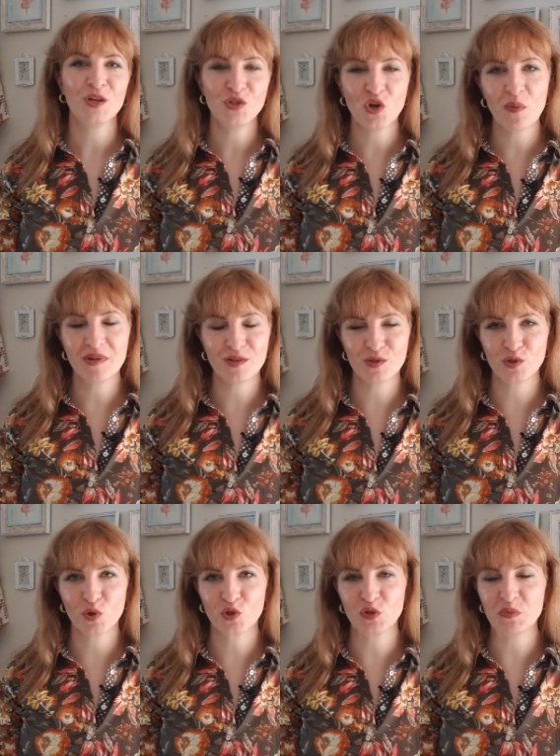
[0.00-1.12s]
dominant
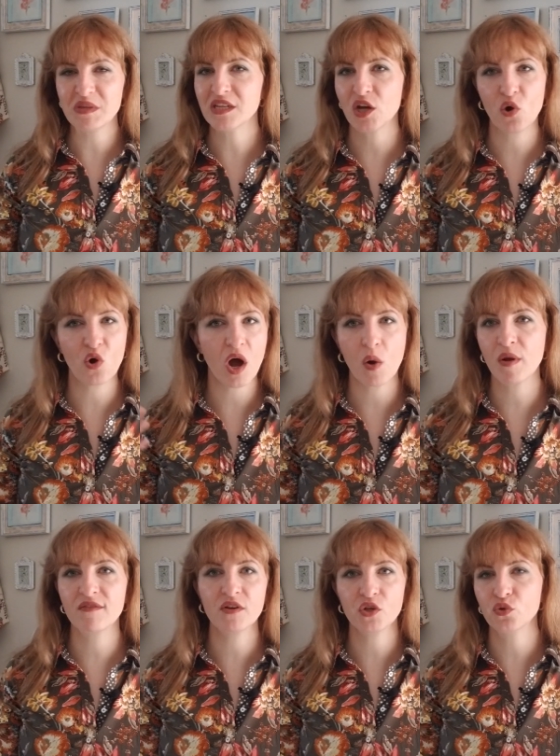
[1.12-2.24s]
social media, or
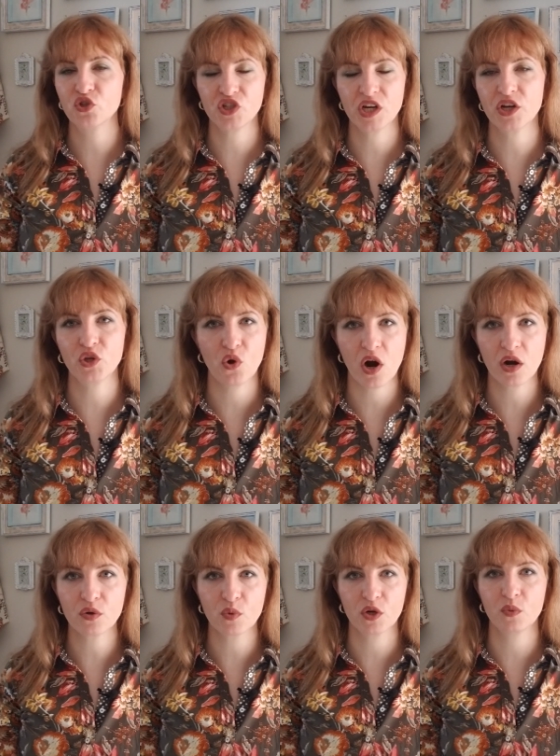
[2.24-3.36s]
however you share your
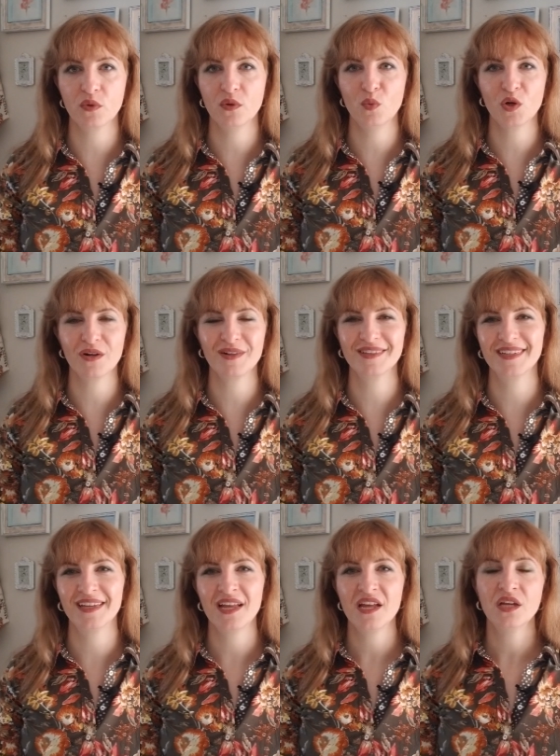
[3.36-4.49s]
artwork with the world.
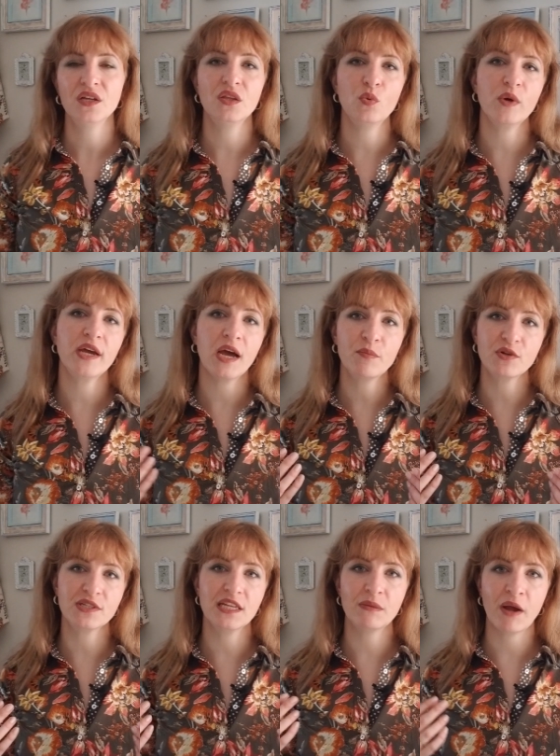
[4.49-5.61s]
The way I
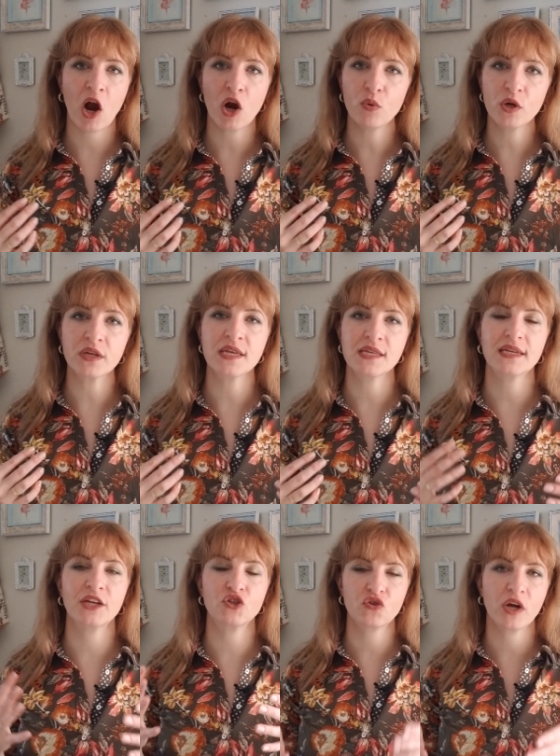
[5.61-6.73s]
present my artwork is
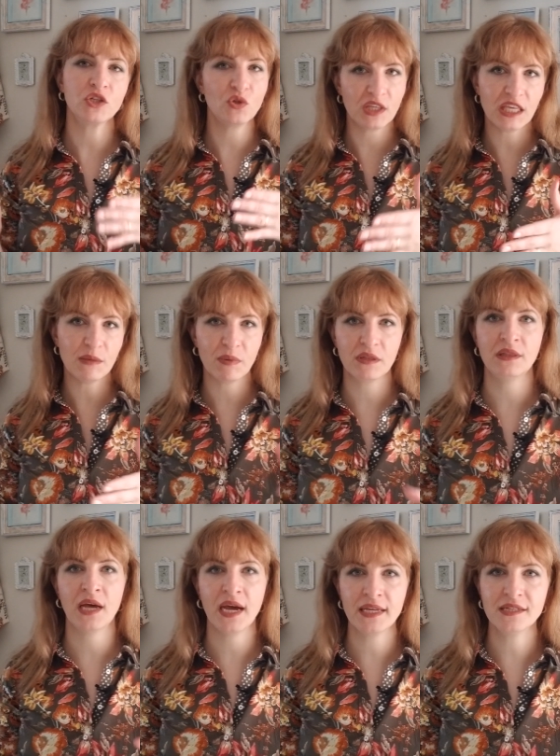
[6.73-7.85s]
I try to keep it
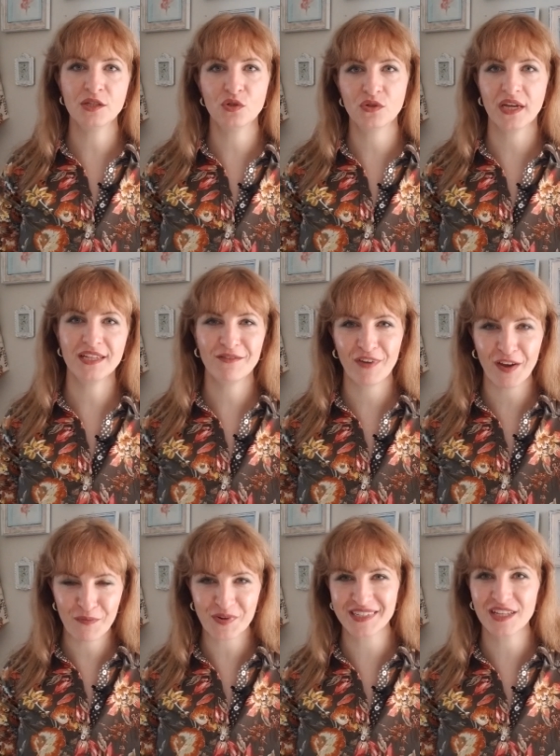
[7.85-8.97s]
90 to
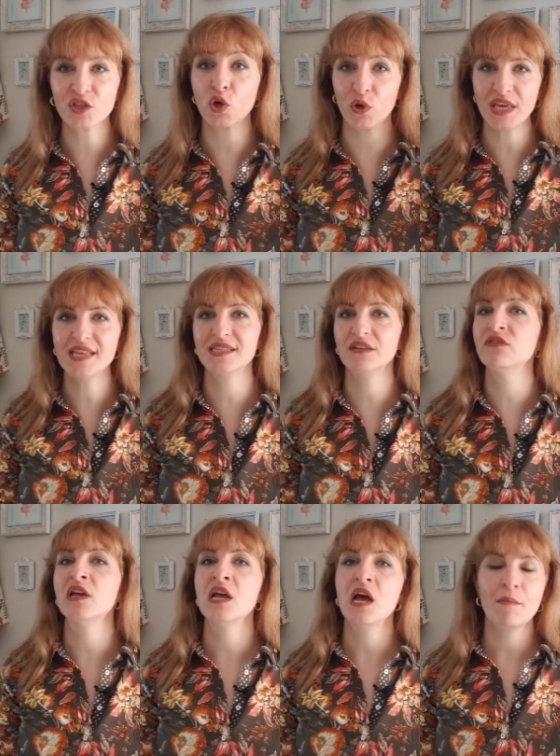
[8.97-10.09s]
95% cohesive,
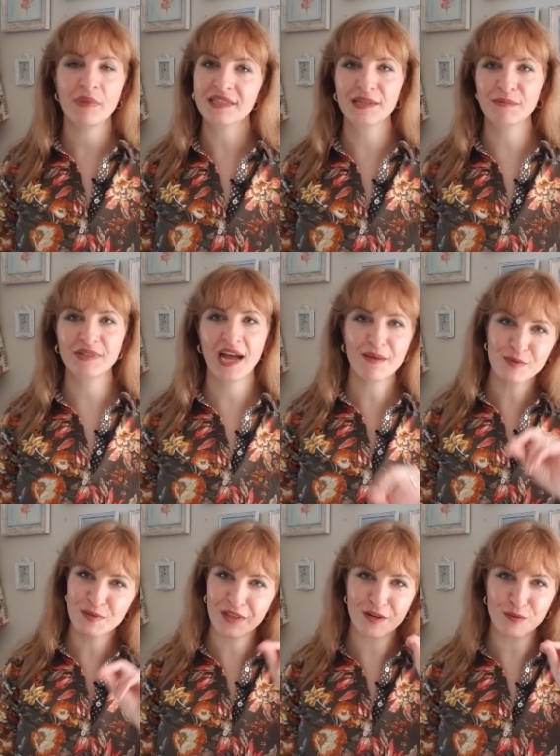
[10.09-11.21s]
but
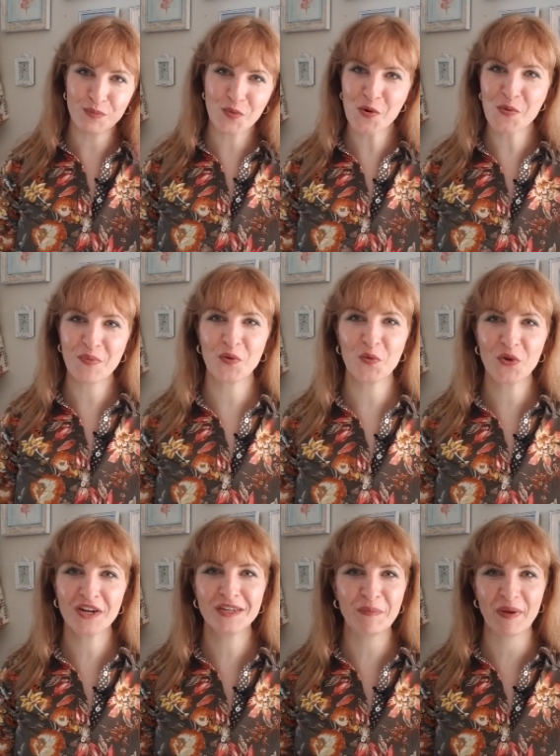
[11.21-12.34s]
sometimes there's boom, a
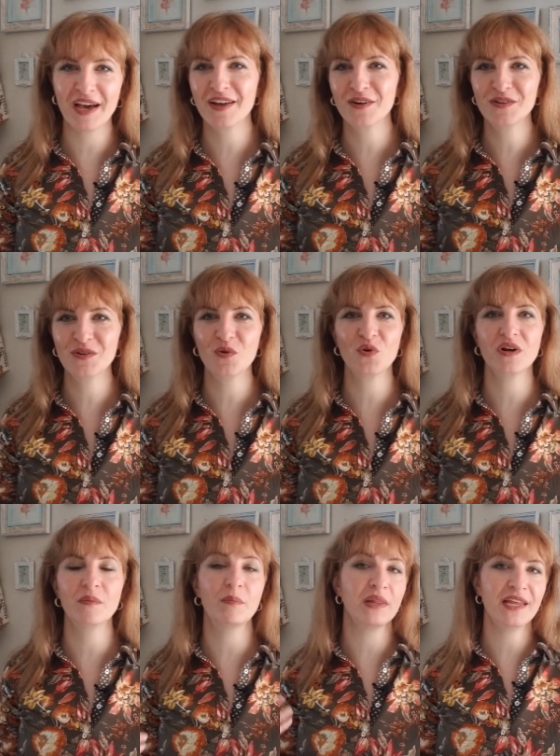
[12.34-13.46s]
weird pattern or
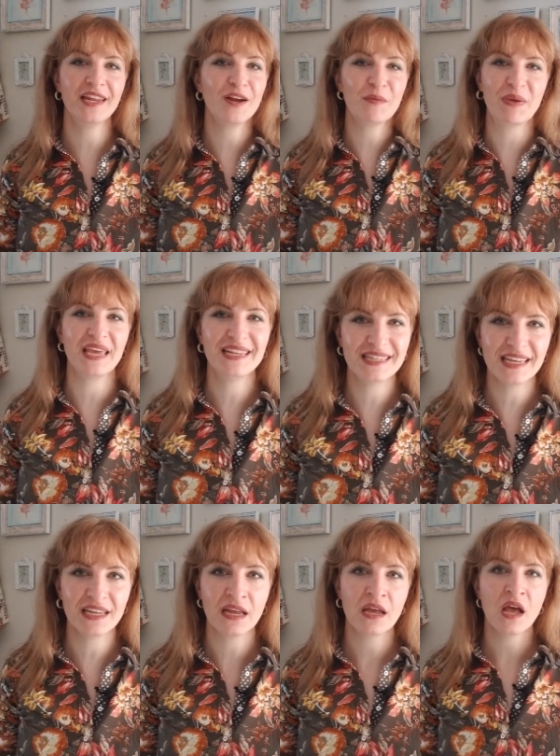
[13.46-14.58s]
a plein air painting.